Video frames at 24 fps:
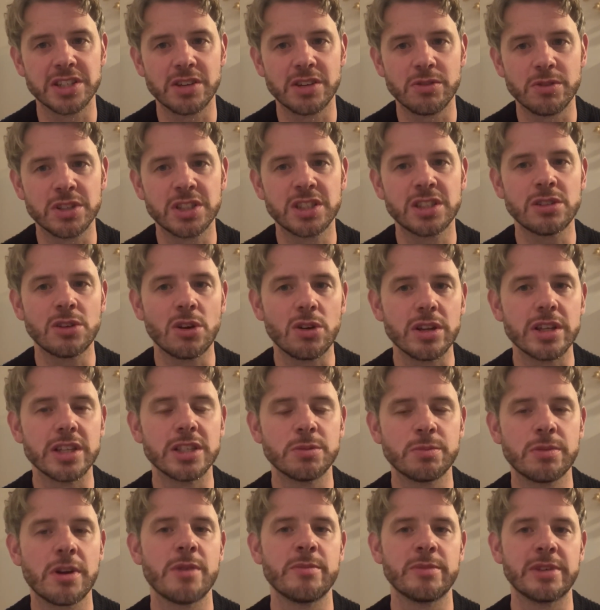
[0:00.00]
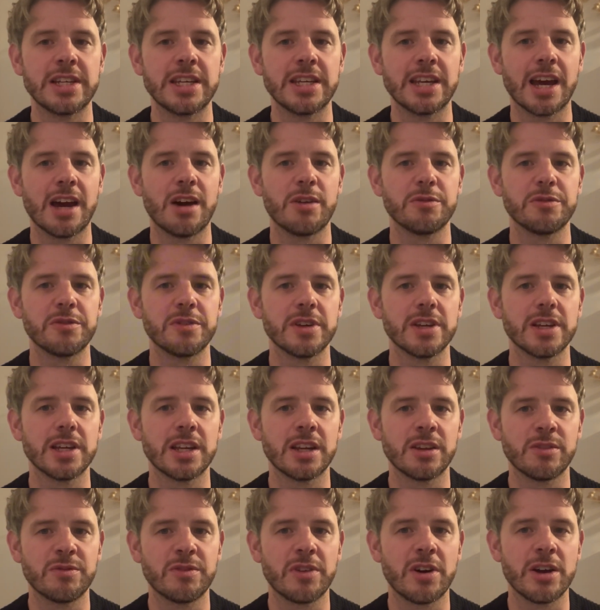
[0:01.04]
They're a solid Premier League outfit
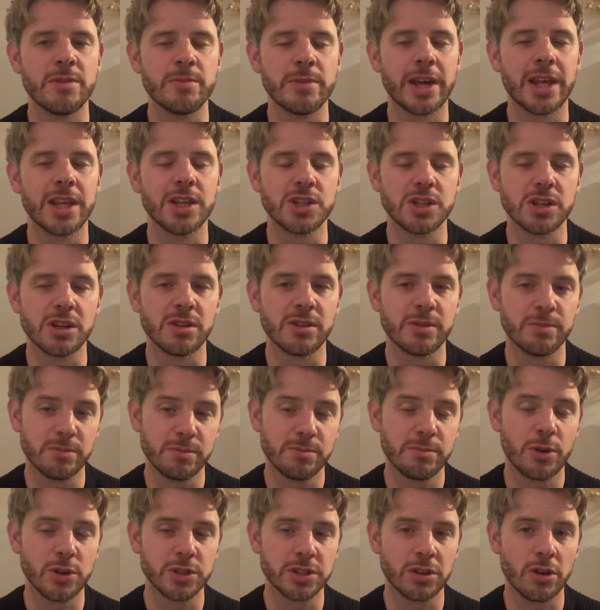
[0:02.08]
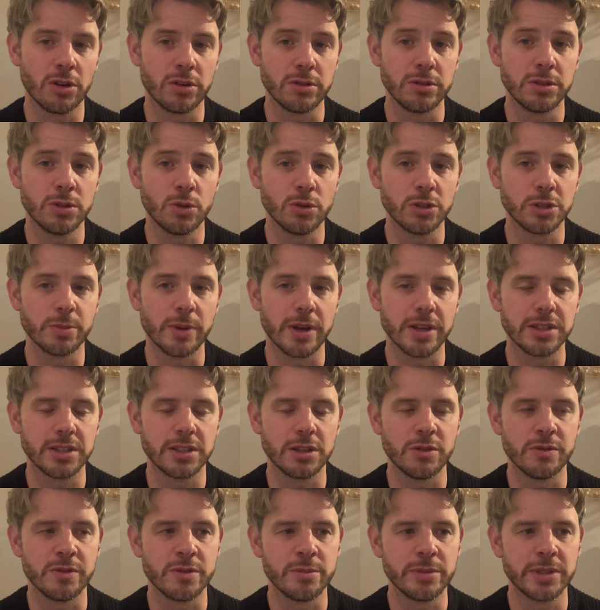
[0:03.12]
and a fine manager, and Postecoglou talked about
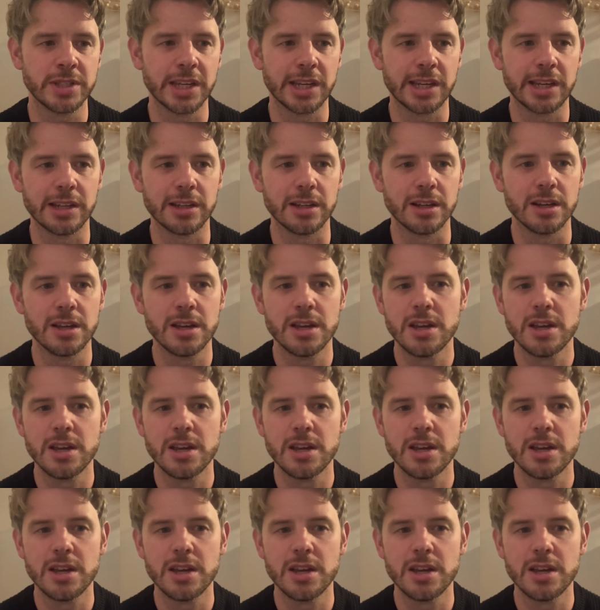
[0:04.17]
Silva in particular.